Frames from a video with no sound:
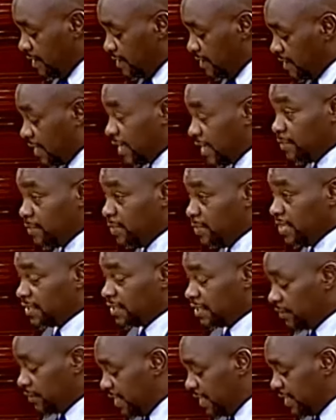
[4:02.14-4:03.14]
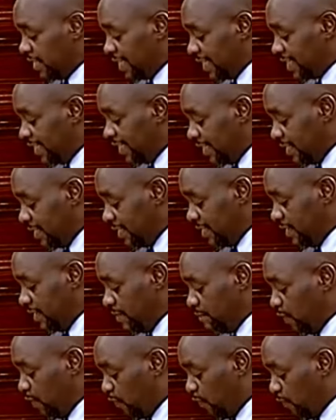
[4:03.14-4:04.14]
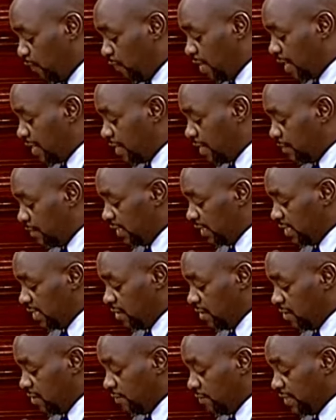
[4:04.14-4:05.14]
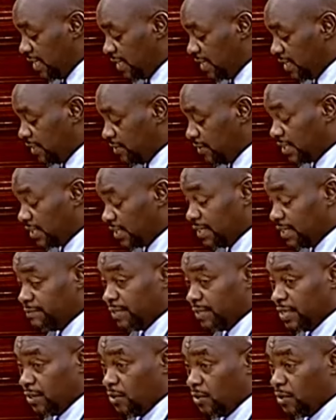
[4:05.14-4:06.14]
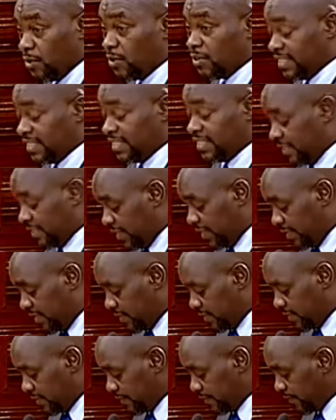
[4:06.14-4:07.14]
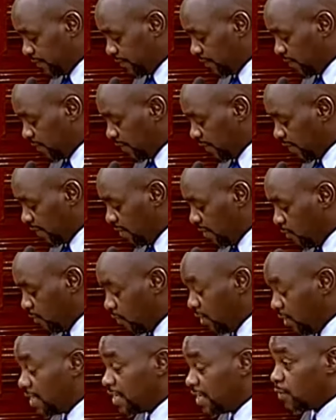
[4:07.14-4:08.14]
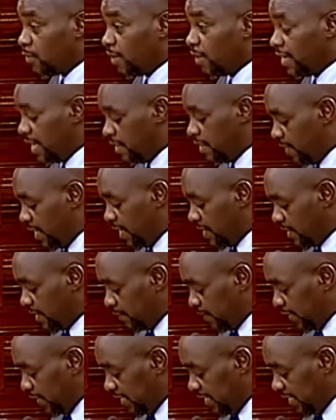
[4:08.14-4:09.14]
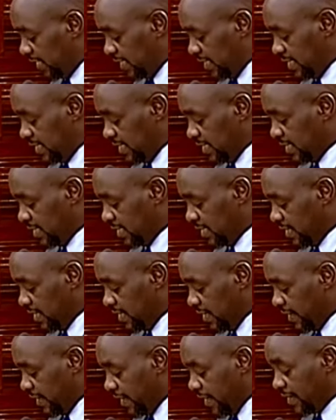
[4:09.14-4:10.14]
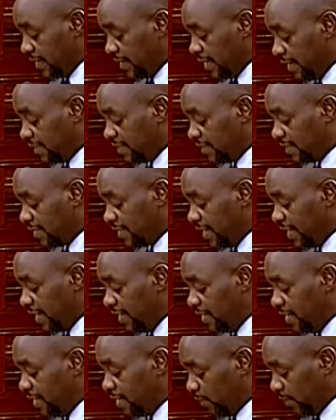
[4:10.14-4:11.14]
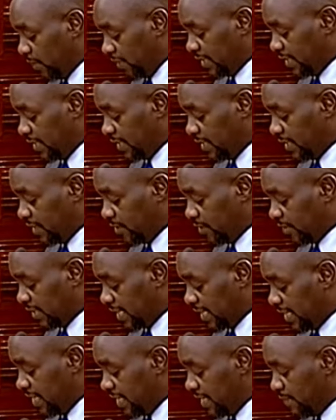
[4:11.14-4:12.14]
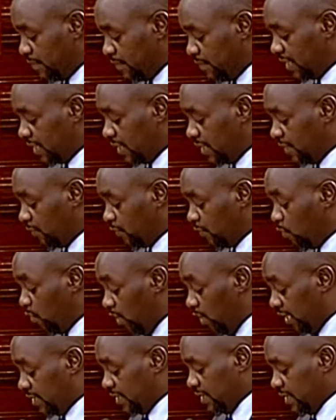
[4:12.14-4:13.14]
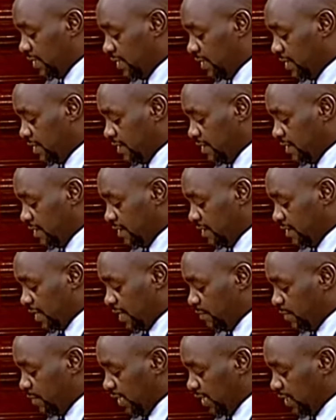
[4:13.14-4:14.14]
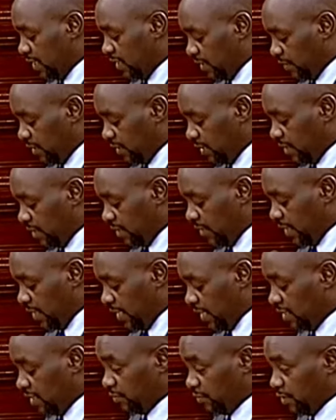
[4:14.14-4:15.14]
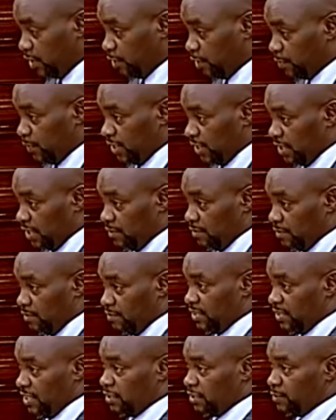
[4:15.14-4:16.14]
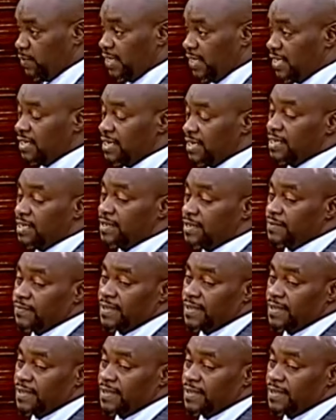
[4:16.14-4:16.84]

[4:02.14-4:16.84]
that a cabinet secretary shall attend before a committee of the National Assembly or the Senate when required by the committee and answer any question concerning a matter for which the cabinet secretary is responsible. Mr. Speaker,